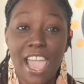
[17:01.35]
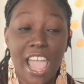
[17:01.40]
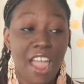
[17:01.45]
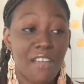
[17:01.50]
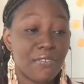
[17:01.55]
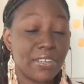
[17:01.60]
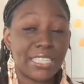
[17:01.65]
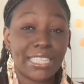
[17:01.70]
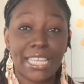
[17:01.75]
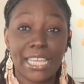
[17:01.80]

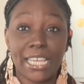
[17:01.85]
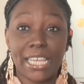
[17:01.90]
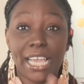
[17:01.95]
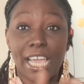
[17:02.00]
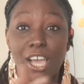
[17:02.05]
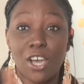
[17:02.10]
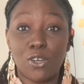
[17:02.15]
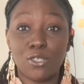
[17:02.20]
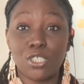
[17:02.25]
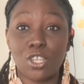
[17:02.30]

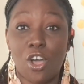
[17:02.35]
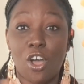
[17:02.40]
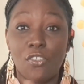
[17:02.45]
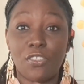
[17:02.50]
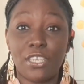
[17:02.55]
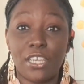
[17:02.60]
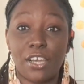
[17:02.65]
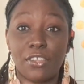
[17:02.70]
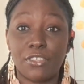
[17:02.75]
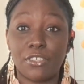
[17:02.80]
Everything else,
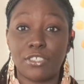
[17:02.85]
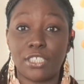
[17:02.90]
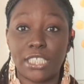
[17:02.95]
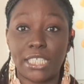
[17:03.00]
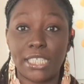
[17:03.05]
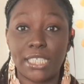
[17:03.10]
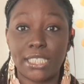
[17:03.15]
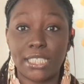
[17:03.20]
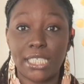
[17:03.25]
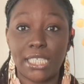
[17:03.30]
all the other
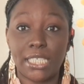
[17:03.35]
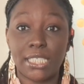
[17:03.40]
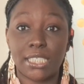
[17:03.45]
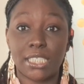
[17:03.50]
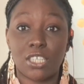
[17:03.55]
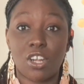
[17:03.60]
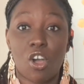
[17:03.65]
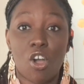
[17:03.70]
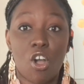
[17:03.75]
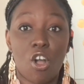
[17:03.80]
deities and